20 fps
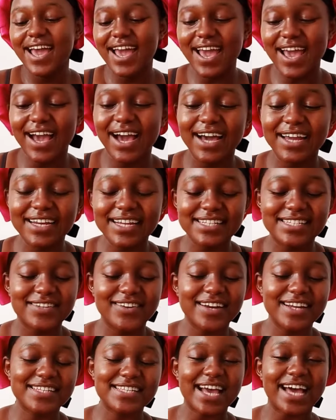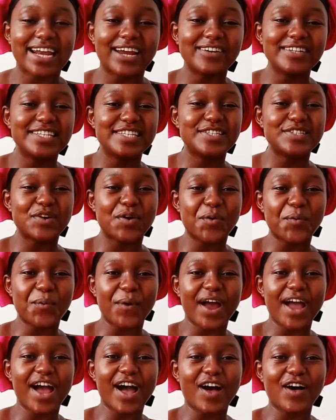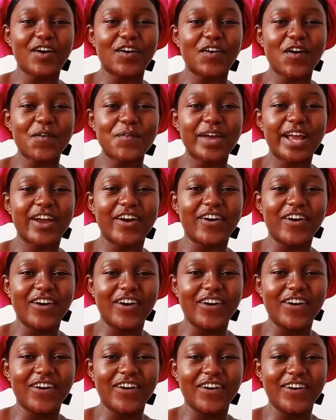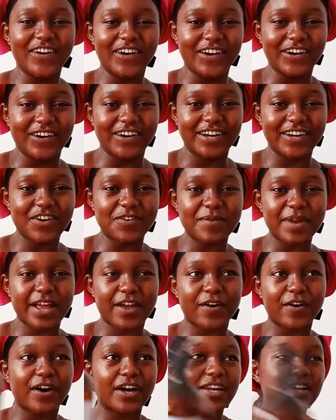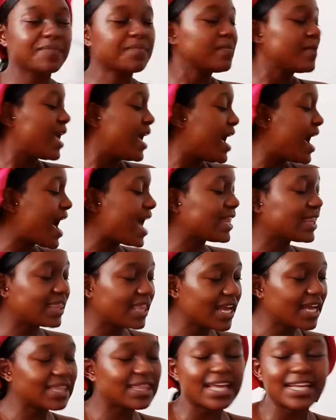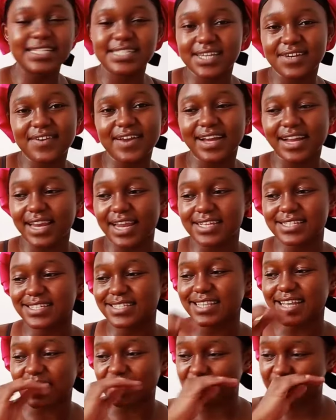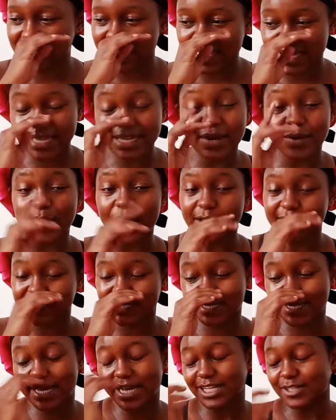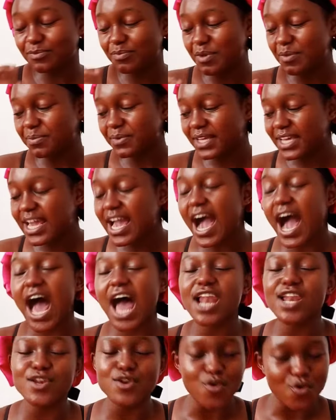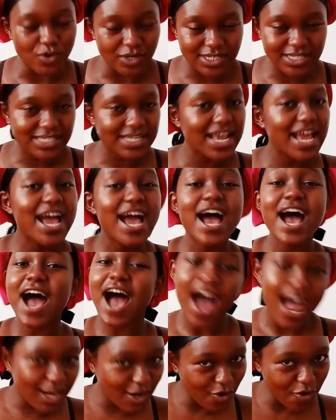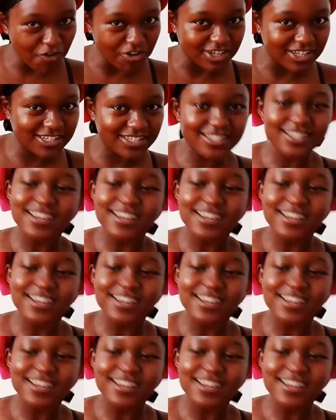And it's gonna turn out so well. Oh my god. Oh my god. I think the interior classes that I'm taking are actually helping me a lot. A lot.